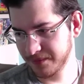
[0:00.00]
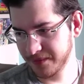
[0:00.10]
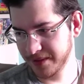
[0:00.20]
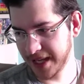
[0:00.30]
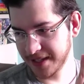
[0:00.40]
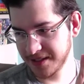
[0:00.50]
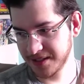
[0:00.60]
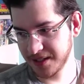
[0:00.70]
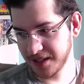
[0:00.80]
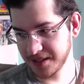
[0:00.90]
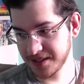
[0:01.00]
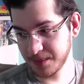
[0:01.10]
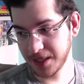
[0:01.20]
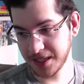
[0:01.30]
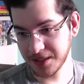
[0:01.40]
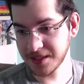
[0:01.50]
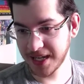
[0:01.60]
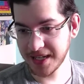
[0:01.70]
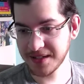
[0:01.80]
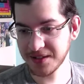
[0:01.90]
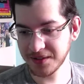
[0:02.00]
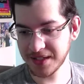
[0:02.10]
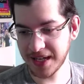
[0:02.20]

that someone had just canceled,